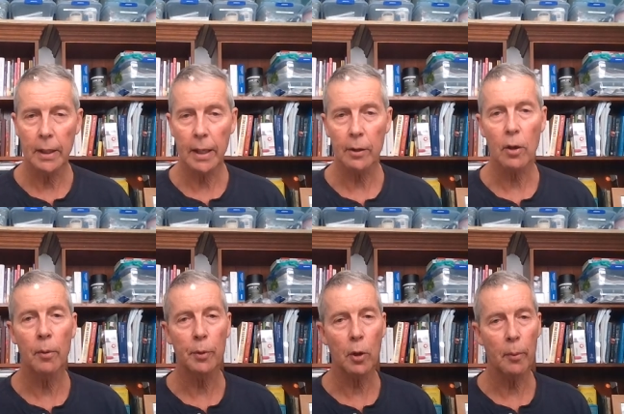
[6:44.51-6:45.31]
and a
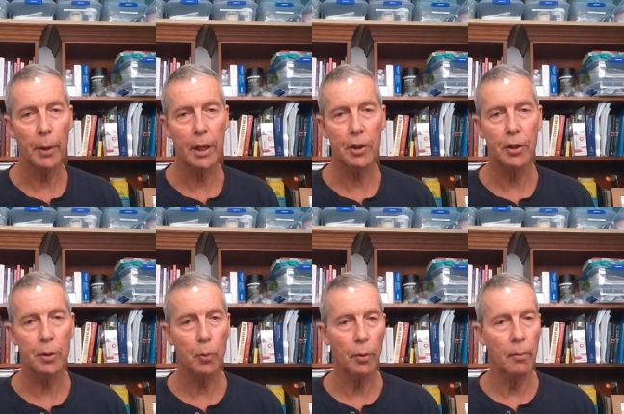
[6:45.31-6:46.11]
common combination is
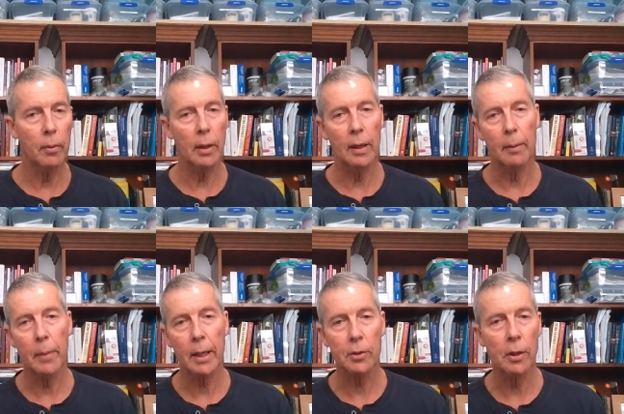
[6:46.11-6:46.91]
put
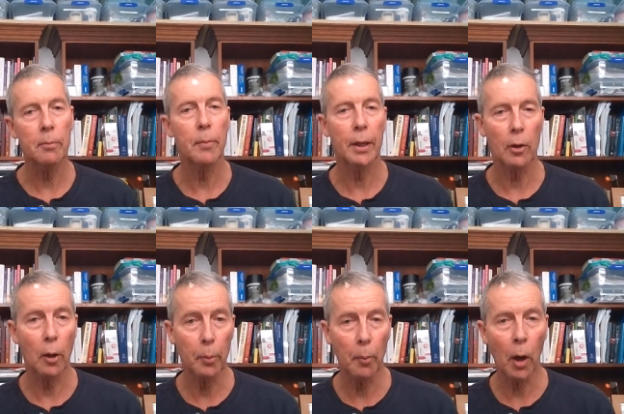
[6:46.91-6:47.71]
Maxilon,
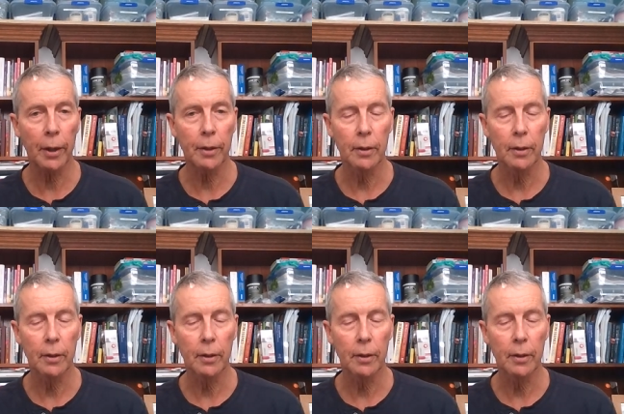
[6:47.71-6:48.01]
metoclopramide,